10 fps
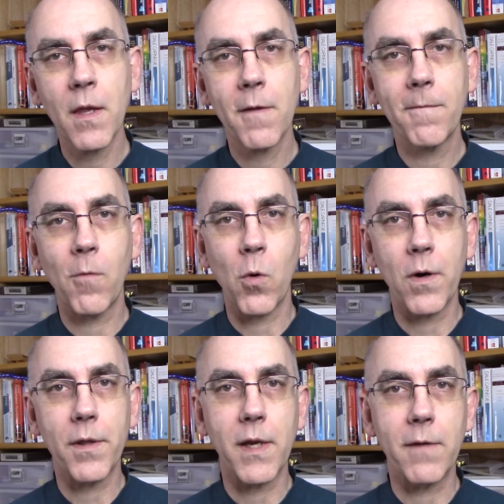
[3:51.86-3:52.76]

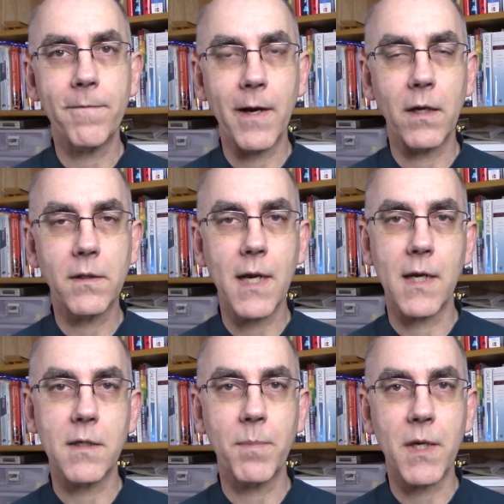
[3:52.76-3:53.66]
for the final
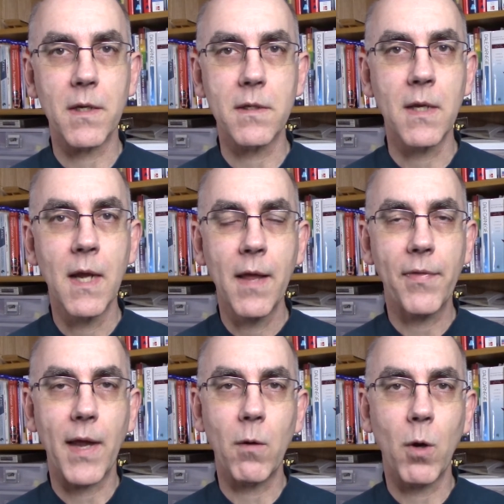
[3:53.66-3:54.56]
test because
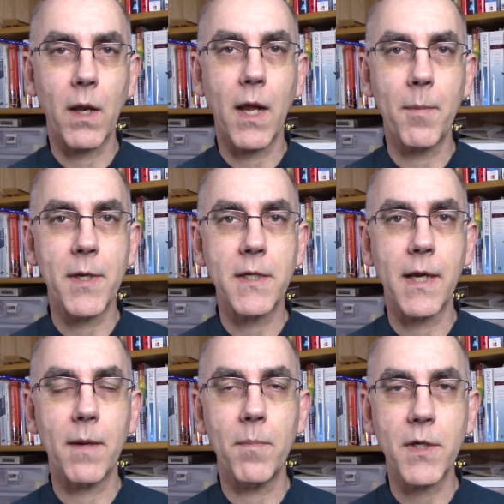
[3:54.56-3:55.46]
that will allow me to
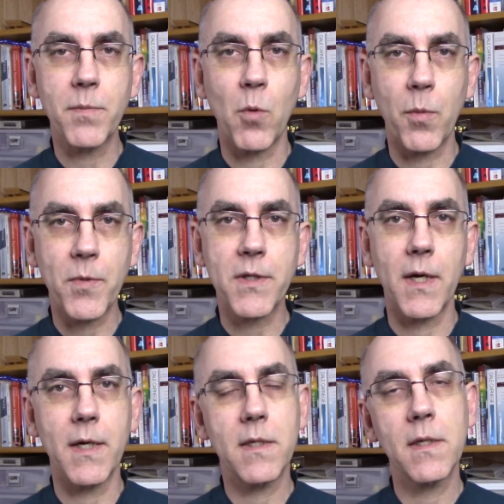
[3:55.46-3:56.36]
get much more
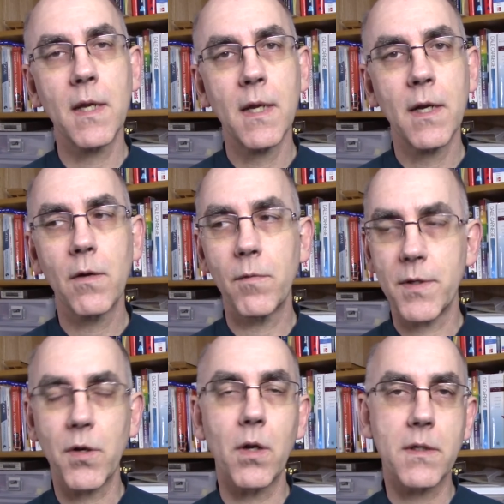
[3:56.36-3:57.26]
precise
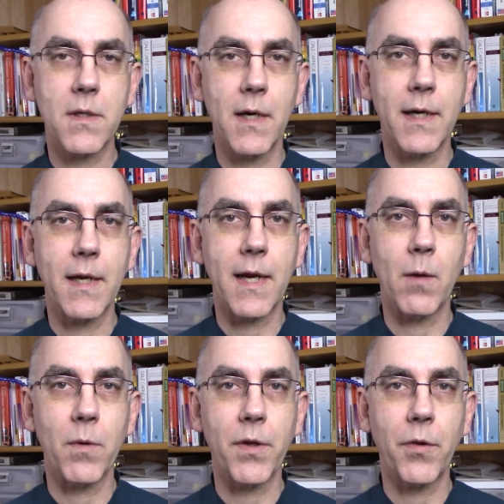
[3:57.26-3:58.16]
results than I can
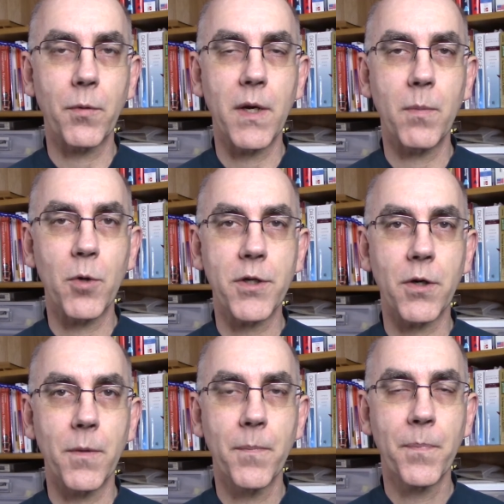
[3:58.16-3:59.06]
get with a 3D
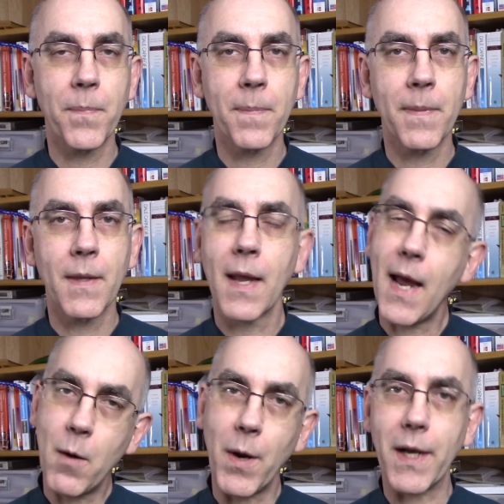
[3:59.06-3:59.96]
printer.
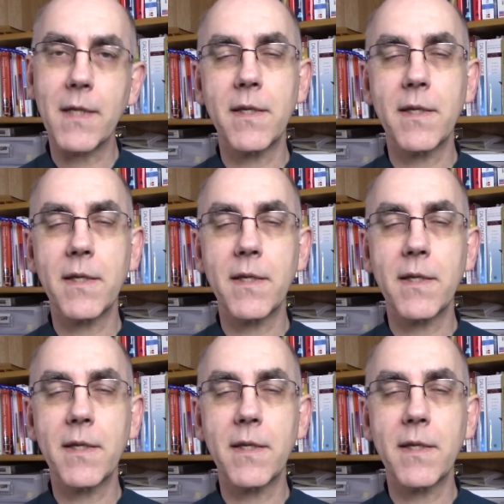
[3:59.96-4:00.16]
Anyway, let's